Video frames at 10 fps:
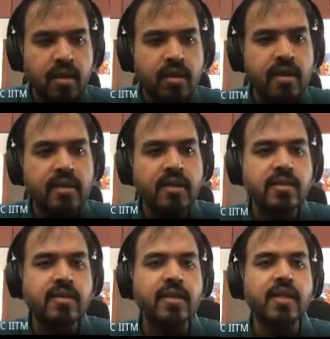This
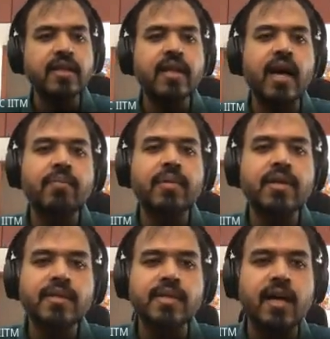is a thing that
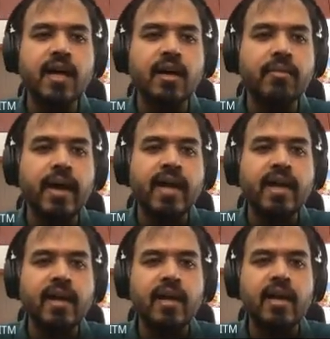happens
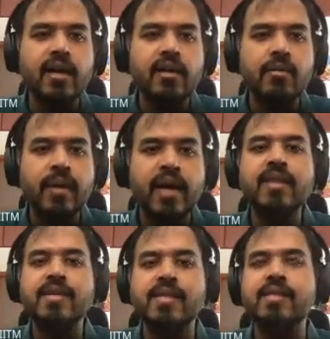behind
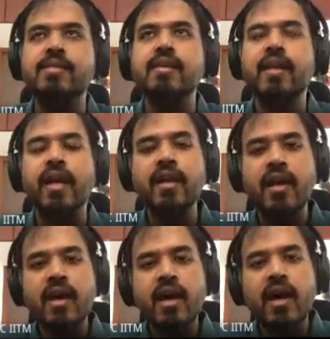the scenes, right?
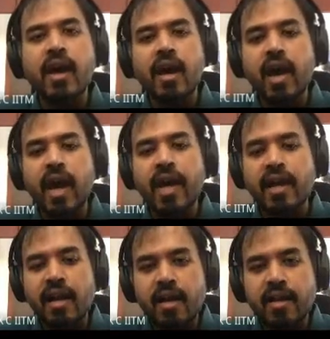
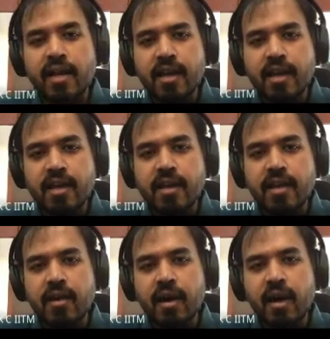And
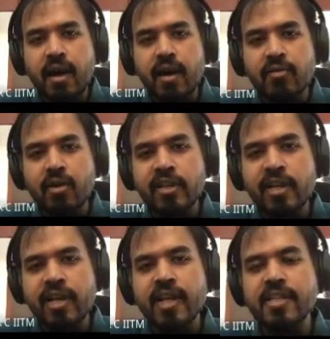really, for the
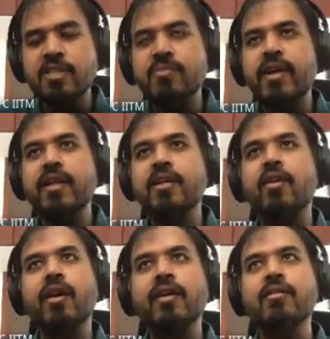decreases metric, you
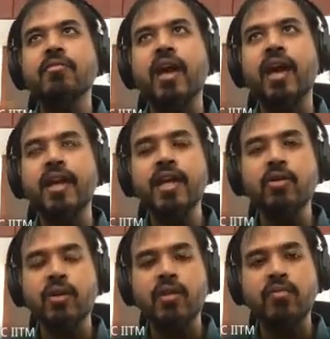can give any
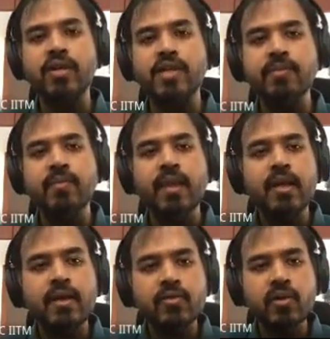total function.
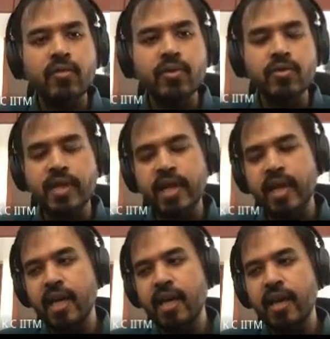So if you
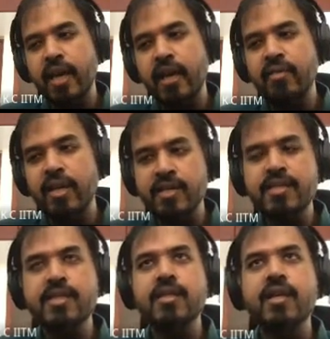say I have a
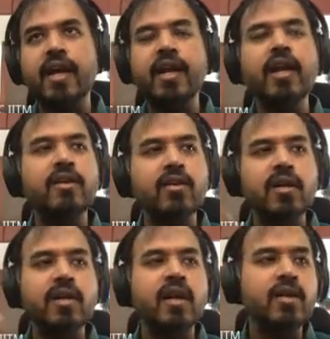list, right, and
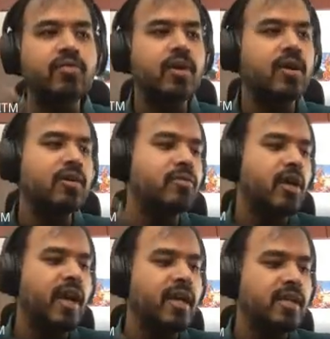if you're
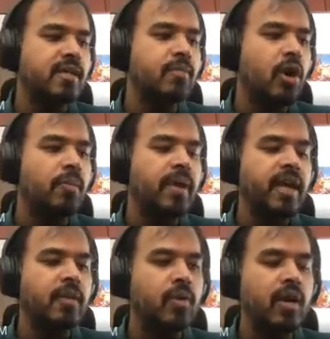writing some
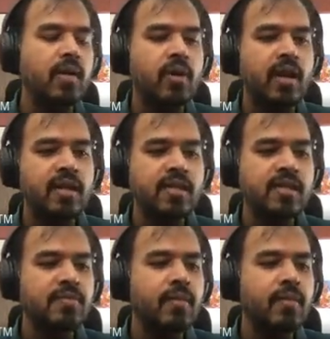complicated program on a list,